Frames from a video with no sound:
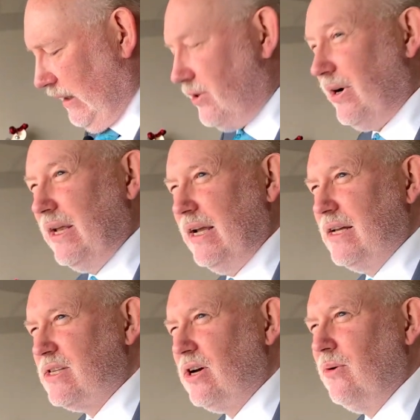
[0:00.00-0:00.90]
drinking
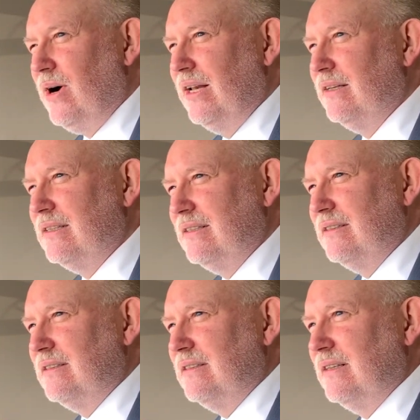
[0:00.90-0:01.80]
and so on,
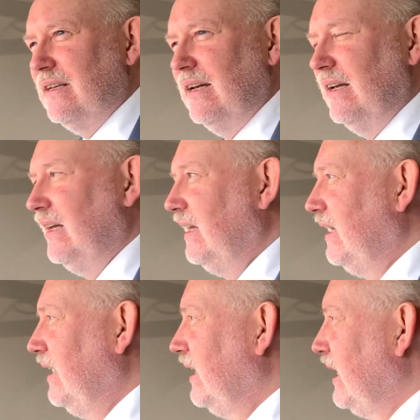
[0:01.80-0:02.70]

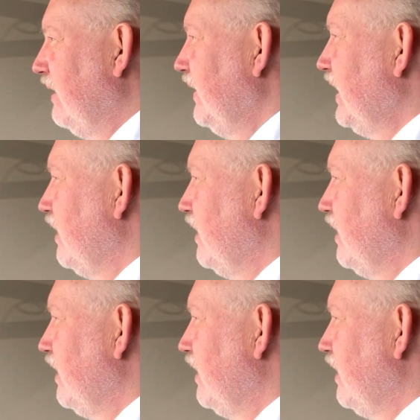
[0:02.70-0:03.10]
giving